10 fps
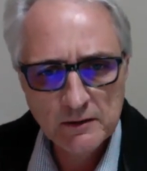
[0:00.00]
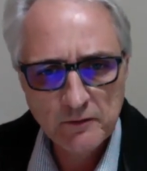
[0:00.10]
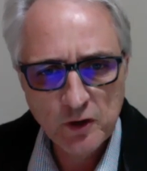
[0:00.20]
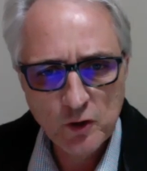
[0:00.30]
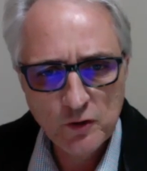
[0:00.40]

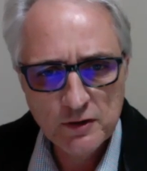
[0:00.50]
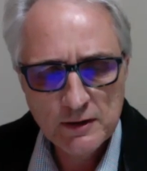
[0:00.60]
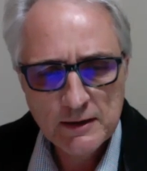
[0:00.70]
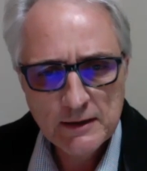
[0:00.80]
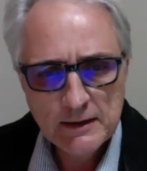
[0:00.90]
unit,
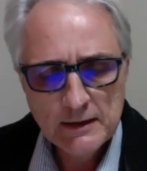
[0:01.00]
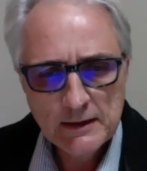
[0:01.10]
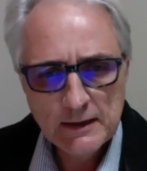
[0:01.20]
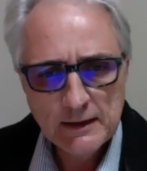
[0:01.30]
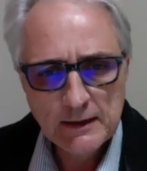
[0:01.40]

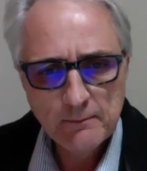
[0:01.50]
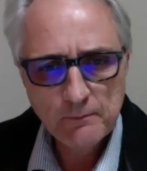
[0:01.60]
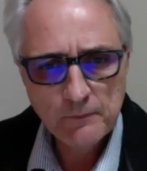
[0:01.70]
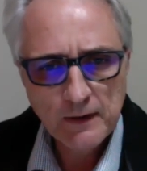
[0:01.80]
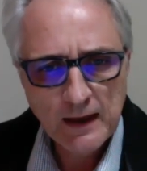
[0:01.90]

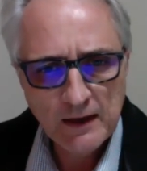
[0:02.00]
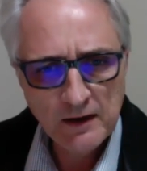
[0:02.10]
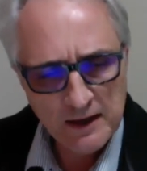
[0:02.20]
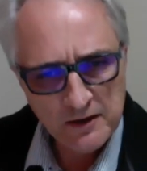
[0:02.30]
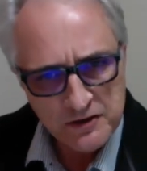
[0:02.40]

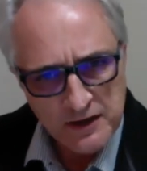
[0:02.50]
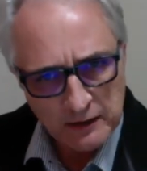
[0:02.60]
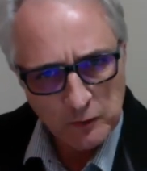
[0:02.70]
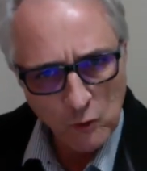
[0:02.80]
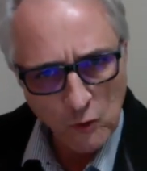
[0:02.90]
how does that
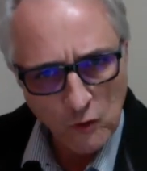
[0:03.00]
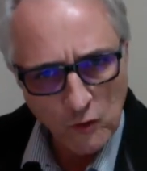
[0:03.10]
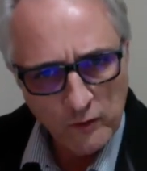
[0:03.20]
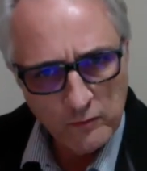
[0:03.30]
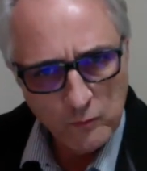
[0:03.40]

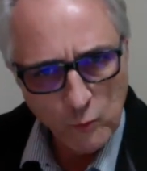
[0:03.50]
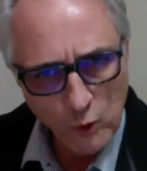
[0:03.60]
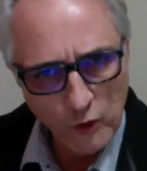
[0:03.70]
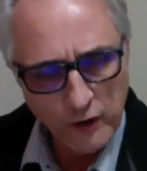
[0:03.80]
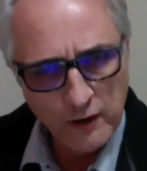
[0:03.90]
law
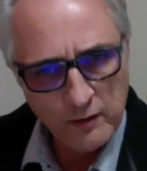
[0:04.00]
work